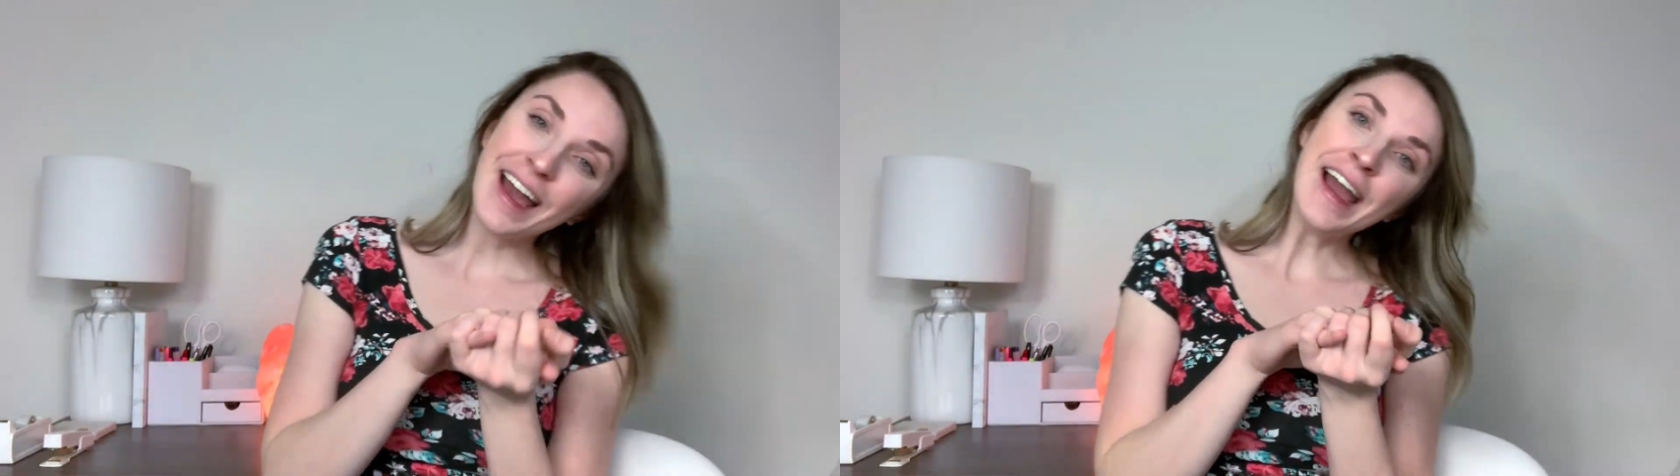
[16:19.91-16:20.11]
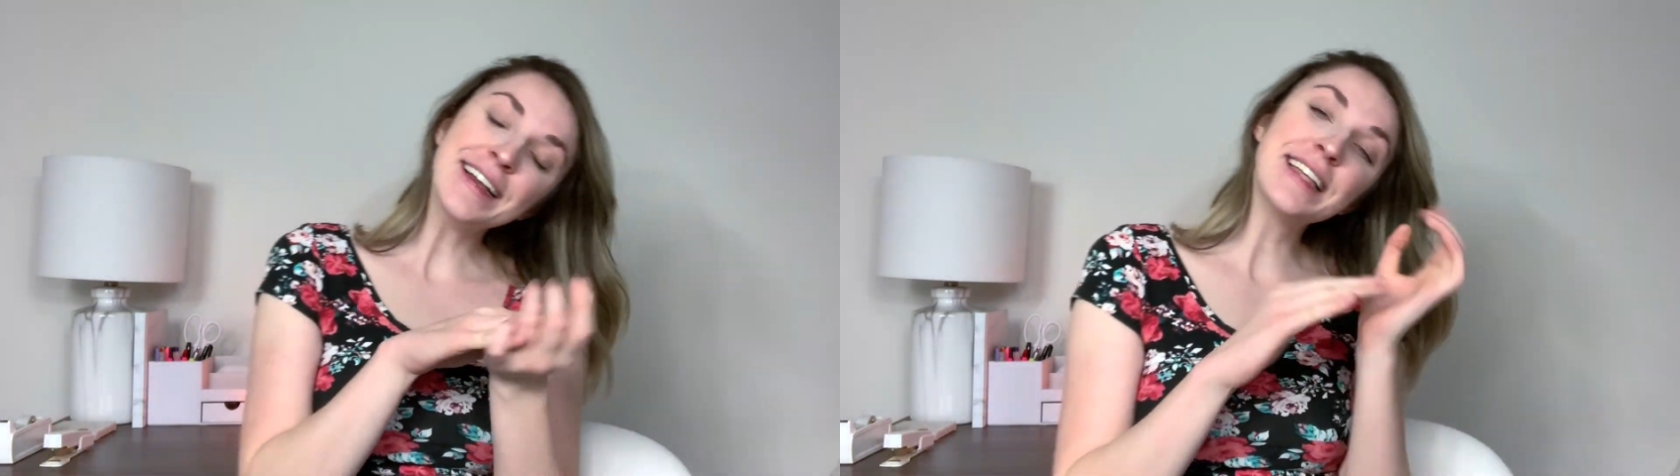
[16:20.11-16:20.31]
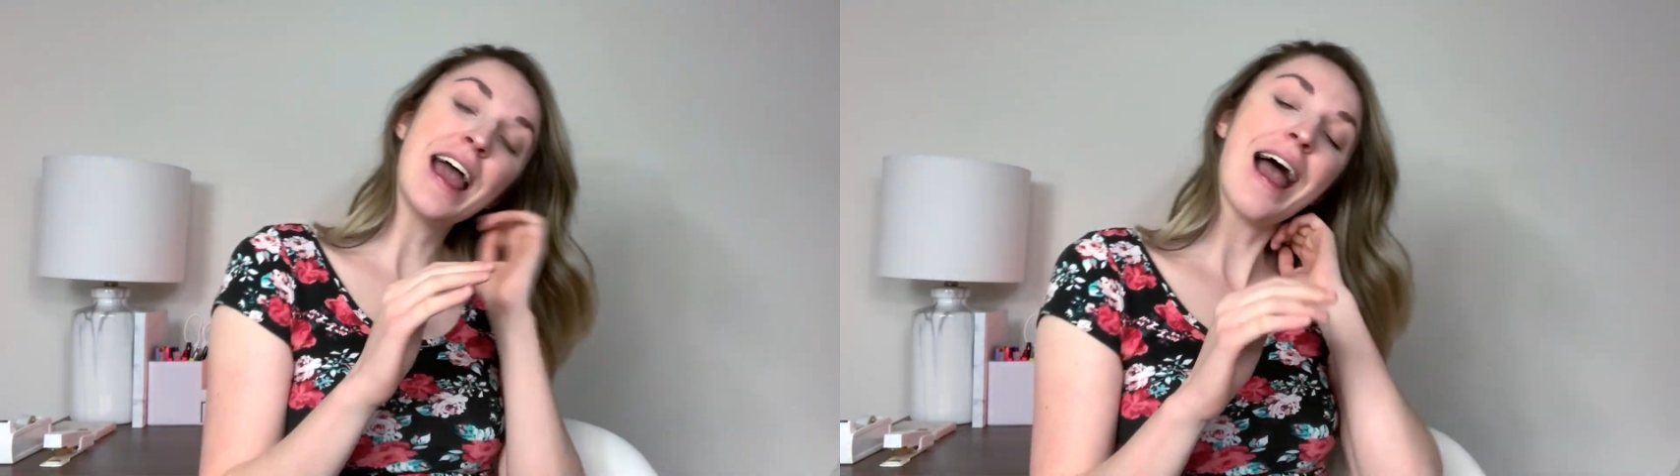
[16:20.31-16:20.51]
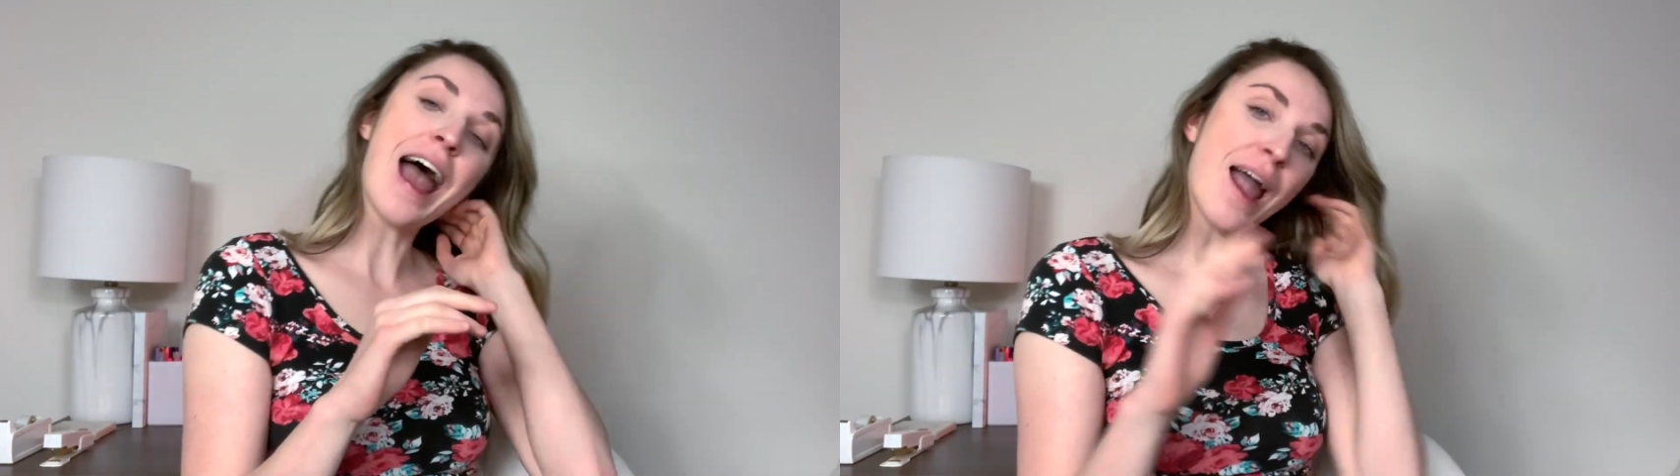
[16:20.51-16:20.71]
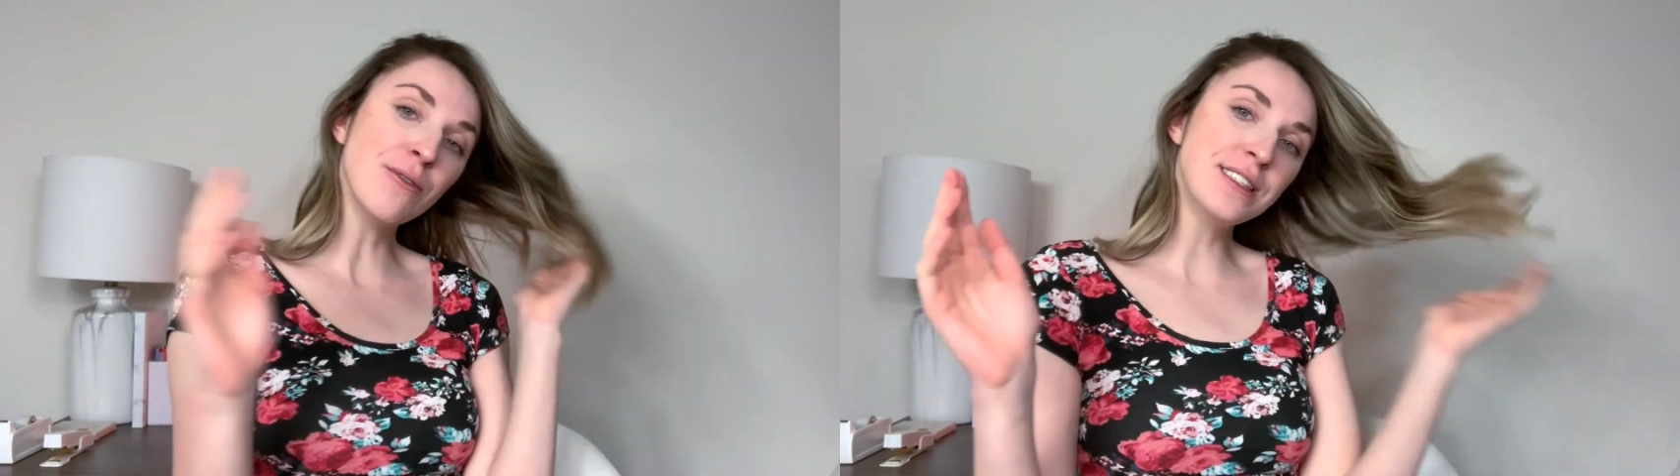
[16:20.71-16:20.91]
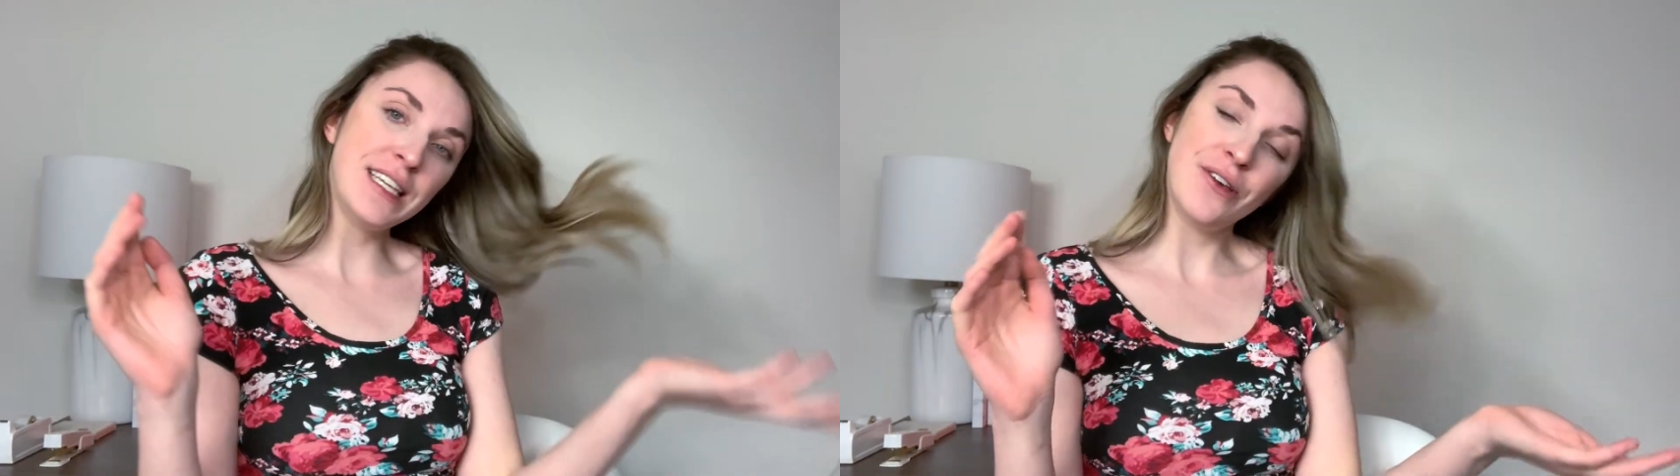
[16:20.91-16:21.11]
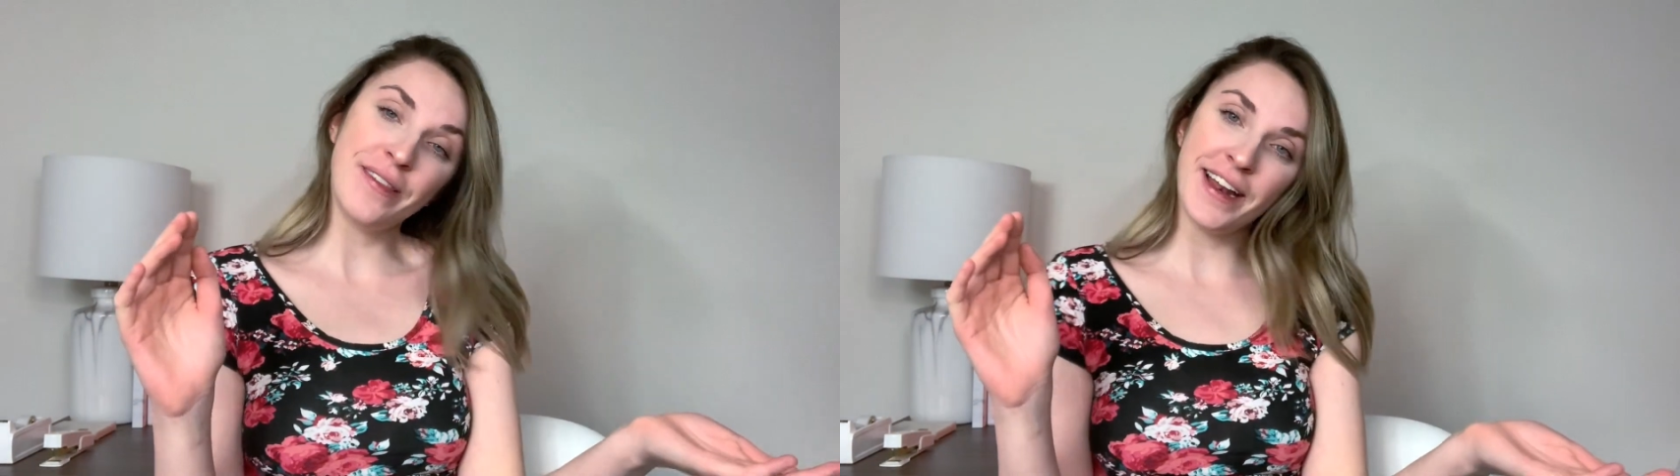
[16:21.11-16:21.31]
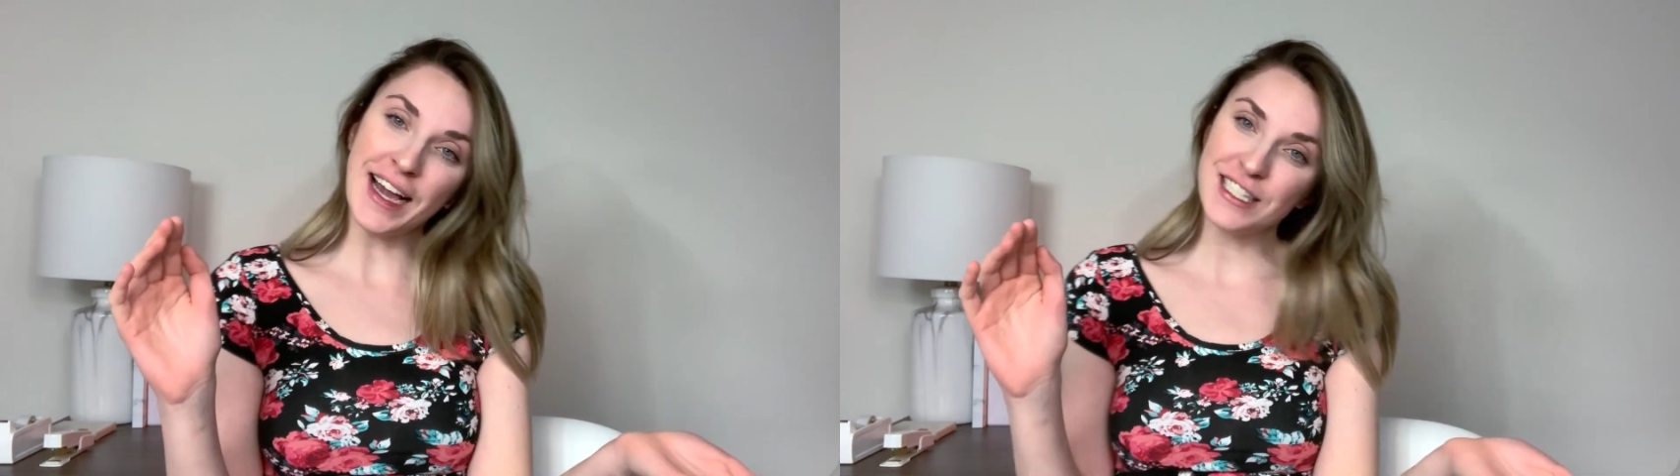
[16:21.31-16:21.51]
guys, I will see you in
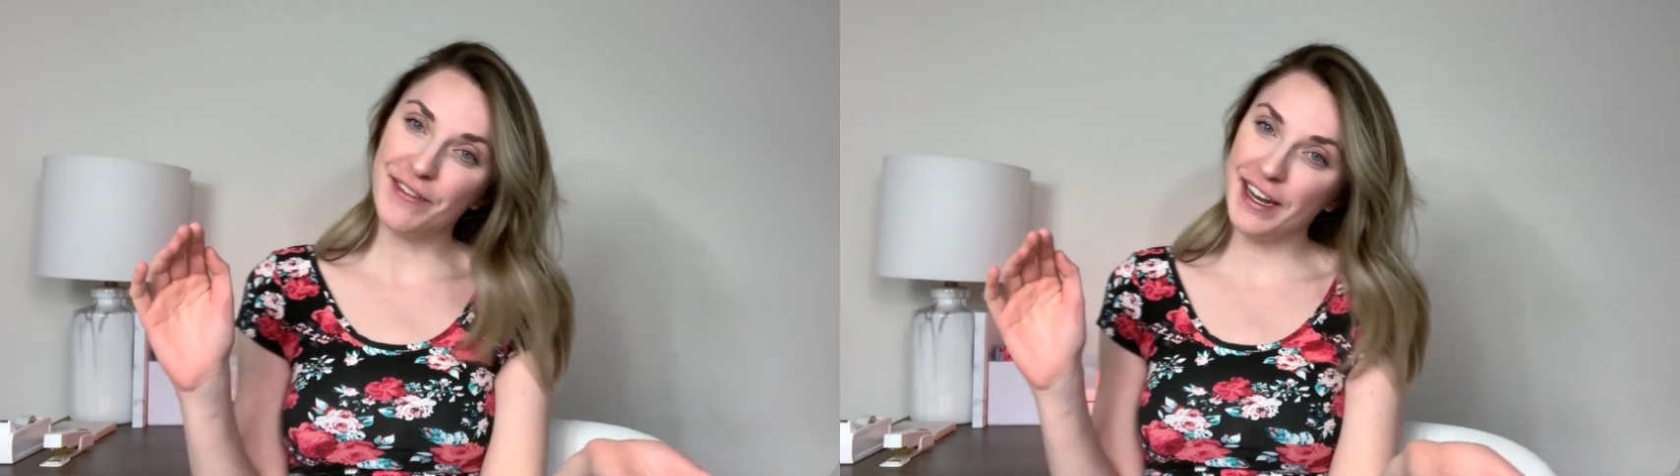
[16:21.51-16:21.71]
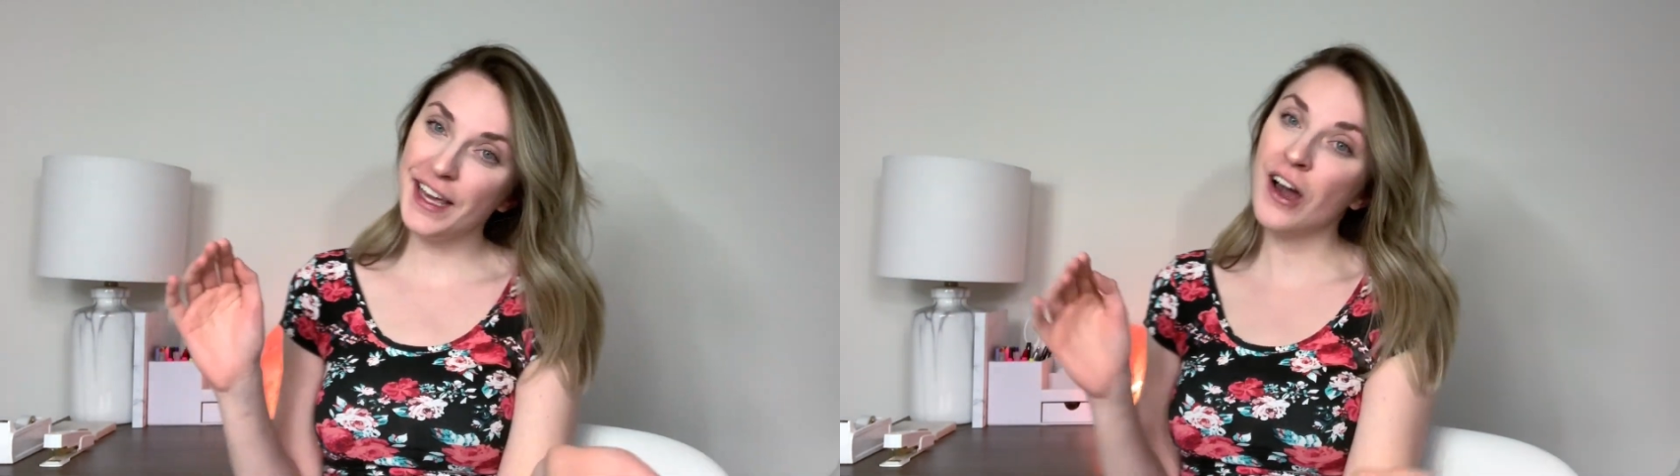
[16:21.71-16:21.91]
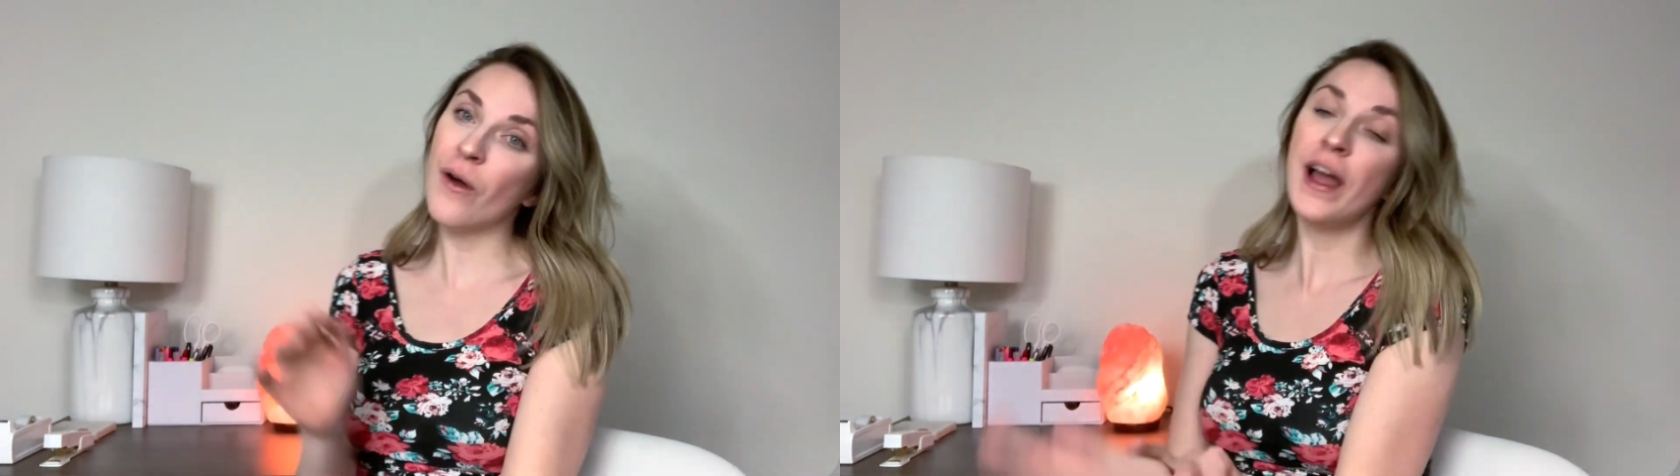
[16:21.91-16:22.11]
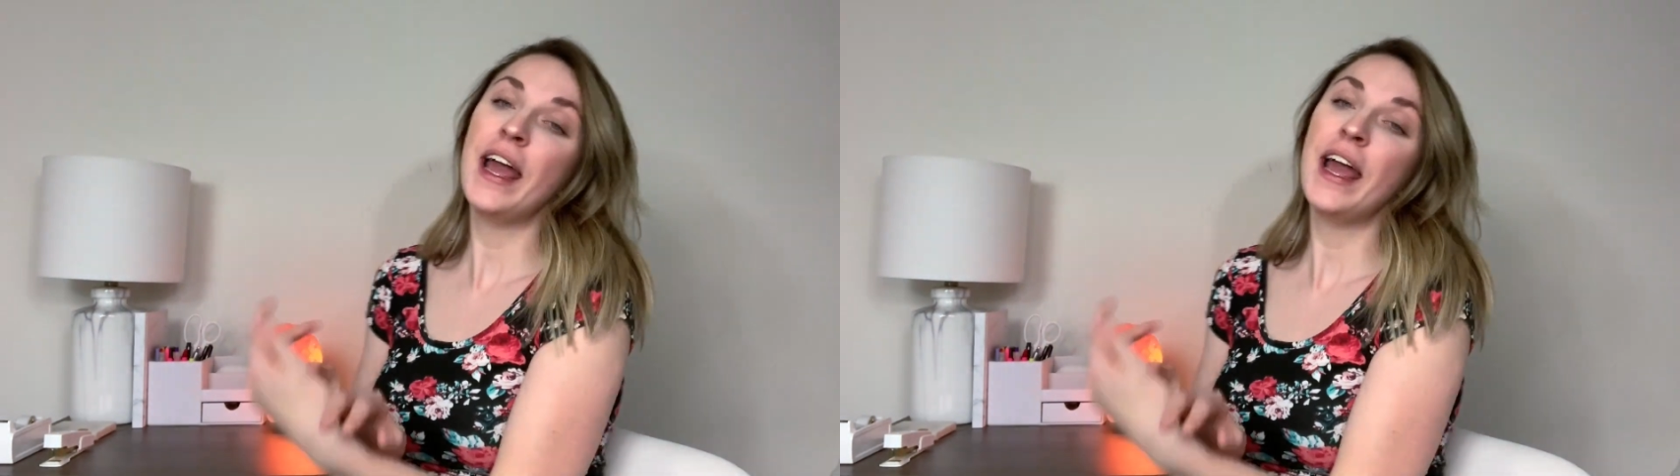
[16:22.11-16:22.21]
the next video.